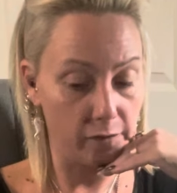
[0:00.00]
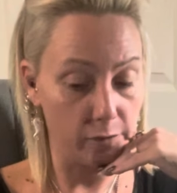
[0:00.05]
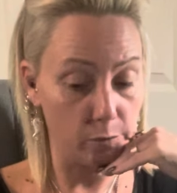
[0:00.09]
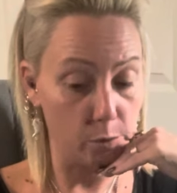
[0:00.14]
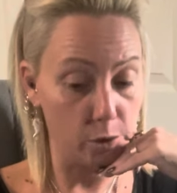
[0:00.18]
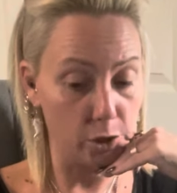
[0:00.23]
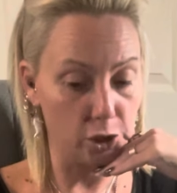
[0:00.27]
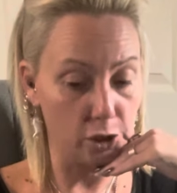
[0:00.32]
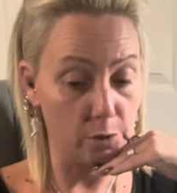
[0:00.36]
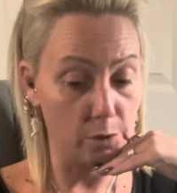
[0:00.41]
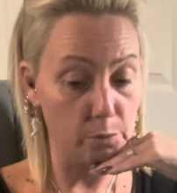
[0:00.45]
we
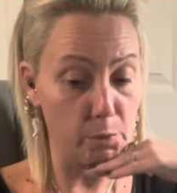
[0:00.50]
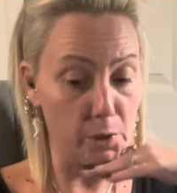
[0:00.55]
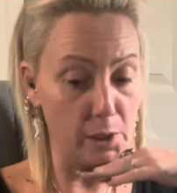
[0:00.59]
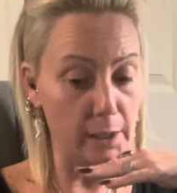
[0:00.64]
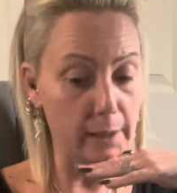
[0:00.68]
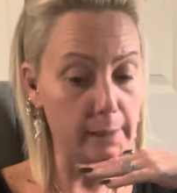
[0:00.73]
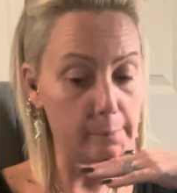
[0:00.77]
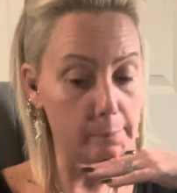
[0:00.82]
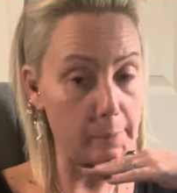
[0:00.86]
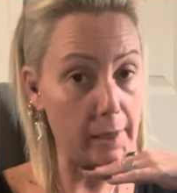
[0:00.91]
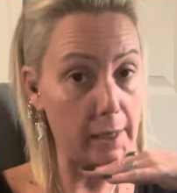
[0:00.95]
should
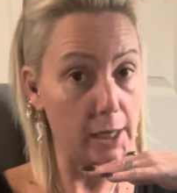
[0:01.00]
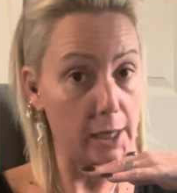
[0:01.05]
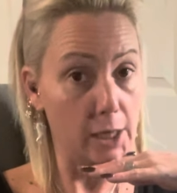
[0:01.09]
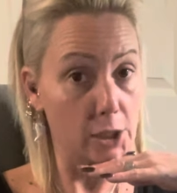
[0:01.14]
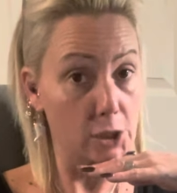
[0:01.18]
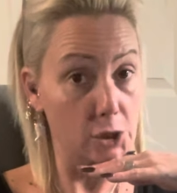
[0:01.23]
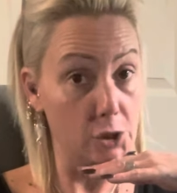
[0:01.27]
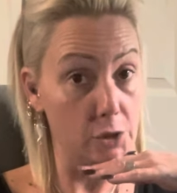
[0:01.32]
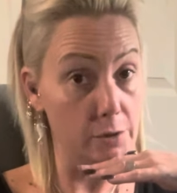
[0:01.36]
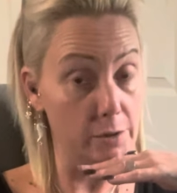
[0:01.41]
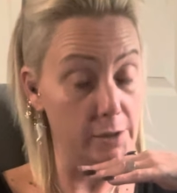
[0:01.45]
be picking
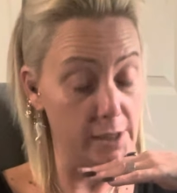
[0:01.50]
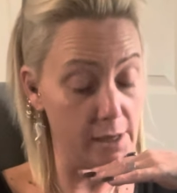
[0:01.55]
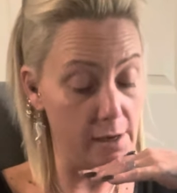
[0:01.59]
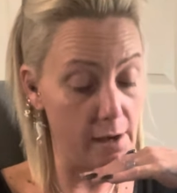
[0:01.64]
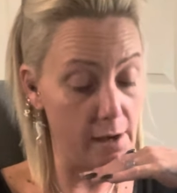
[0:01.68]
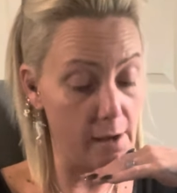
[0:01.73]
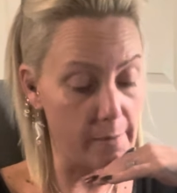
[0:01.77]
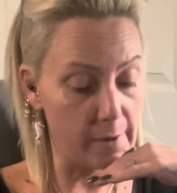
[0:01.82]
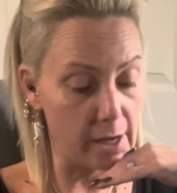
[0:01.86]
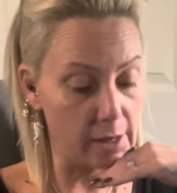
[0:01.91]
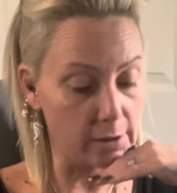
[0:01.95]
and choosy
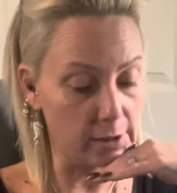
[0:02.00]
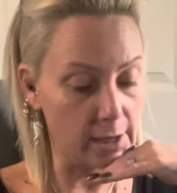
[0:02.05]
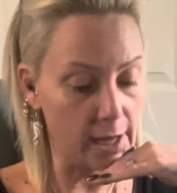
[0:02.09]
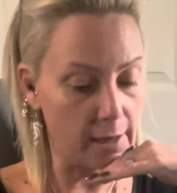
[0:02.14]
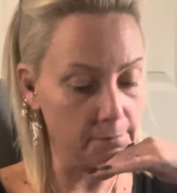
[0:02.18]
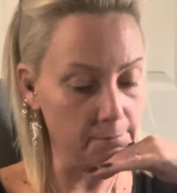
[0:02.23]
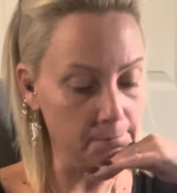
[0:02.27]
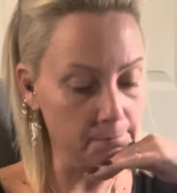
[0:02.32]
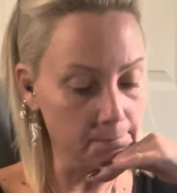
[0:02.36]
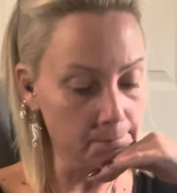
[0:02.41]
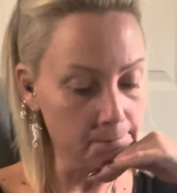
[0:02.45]
about
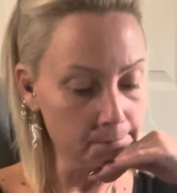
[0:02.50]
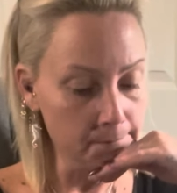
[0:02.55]
them.